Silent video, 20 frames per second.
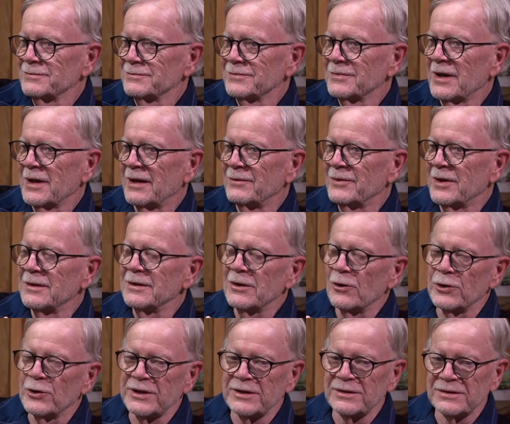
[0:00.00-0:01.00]
Okay. I'm a
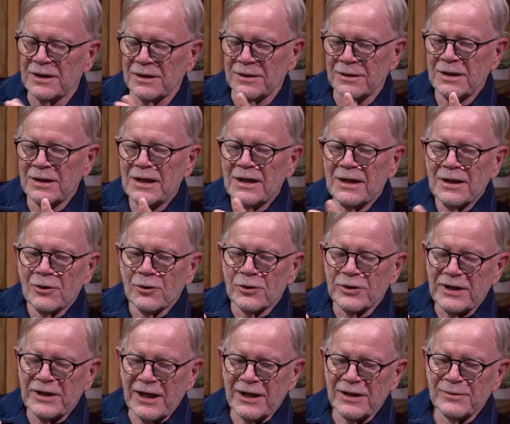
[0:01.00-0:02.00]
or, uh,
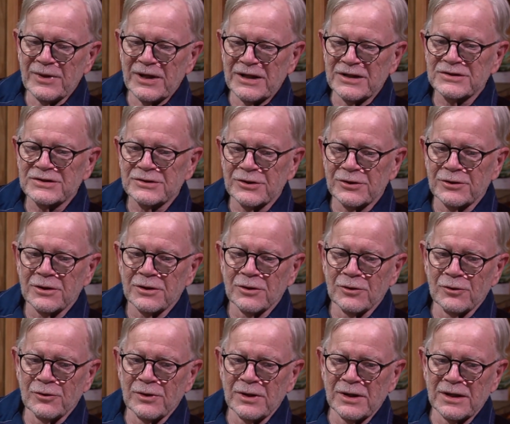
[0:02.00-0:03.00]
ordained minister
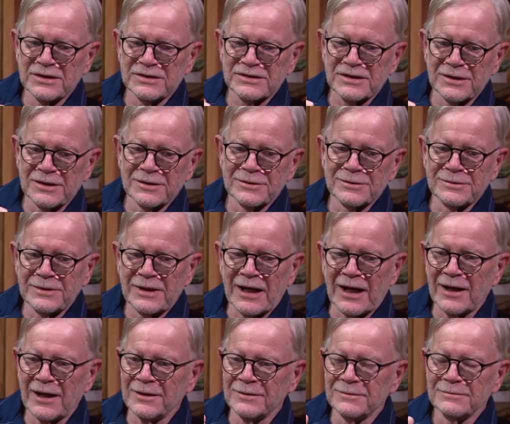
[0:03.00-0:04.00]
who is a
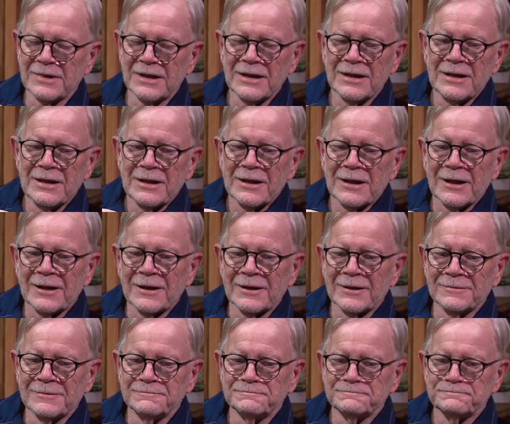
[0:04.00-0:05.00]
non
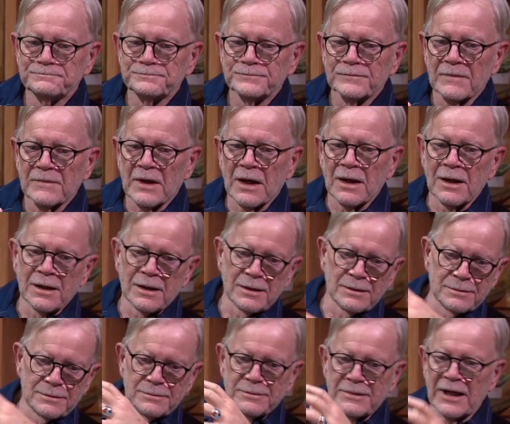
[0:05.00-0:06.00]
um,
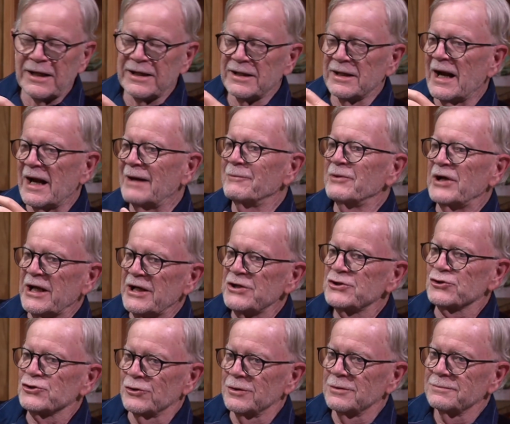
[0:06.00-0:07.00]

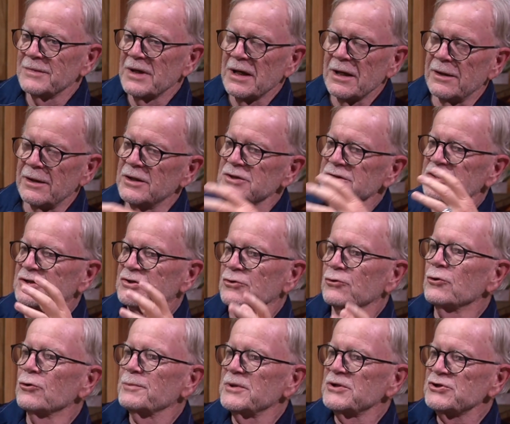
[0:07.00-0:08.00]
non-denominational. And there's this
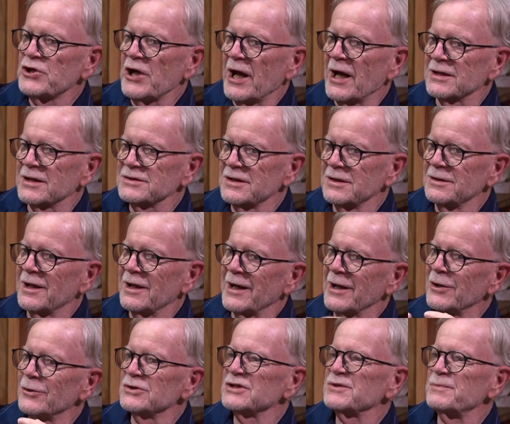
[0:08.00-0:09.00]
group in Jackson that I
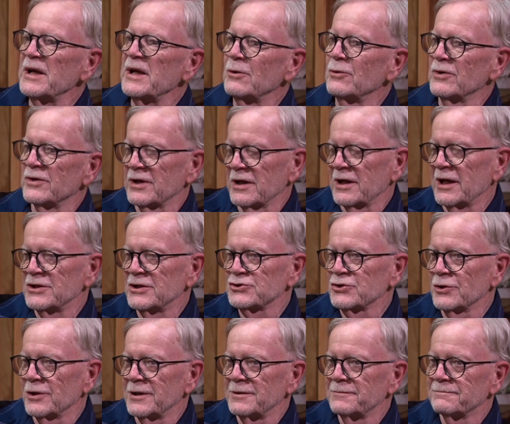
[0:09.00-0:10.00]
go and speak with
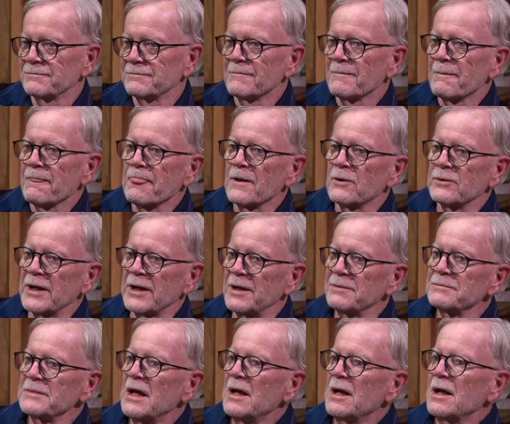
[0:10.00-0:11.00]
occasionally. Okay.
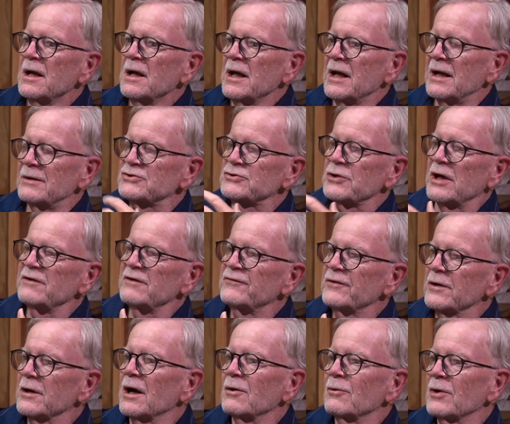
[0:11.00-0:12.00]
And I was trying to
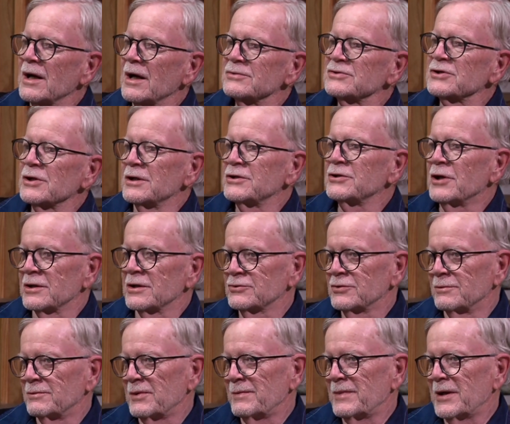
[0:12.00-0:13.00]
figure out what I was going to talk to
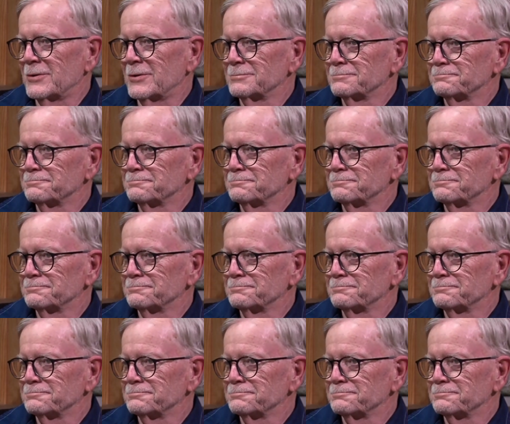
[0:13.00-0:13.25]
them about.